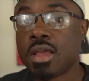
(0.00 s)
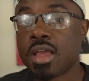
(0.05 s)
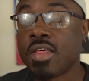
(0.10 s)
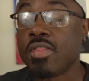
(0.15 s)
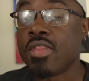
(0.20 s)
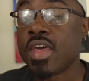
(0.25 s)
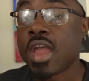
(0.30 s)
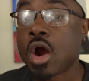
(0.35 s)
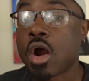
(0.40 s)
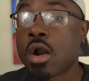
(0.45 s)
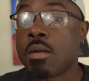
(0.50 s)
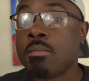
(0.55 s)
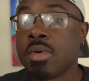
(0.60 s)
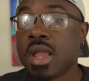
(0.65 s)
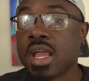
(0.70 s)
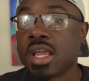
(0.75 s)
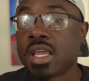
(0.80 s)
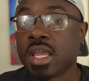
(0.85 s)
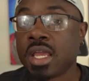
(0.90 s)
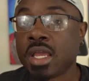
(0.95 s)
and they are
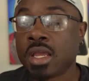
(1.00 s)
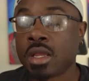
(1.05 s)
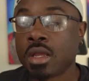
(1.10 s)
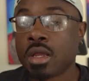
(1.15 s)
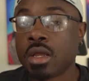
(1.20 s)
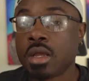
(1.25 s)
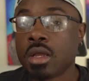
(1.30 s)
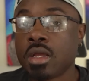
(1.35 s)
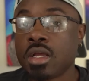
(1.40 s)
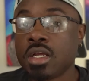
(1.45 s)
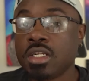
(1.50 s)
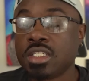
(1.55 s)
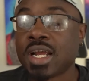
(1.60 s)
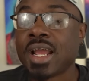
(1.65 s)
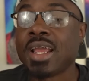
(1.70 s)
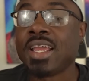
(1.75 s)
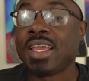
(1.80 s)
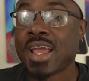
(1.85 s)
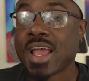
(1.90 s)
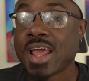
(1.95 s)
making
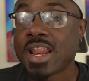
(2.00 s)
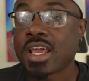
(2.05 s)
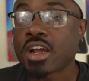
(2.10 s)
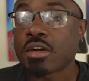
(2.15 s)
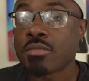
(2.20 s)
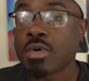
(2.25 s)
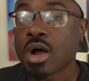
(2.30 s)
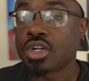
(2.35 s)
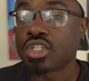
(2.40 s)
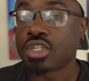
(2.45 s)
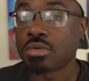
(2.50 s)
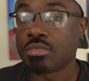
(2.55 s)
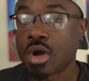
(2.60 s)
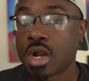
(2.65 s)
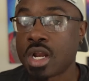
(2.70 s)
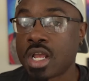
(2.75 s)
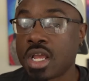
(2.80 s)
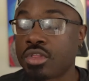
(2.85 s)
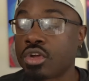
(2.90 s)
gigantic amounts of money.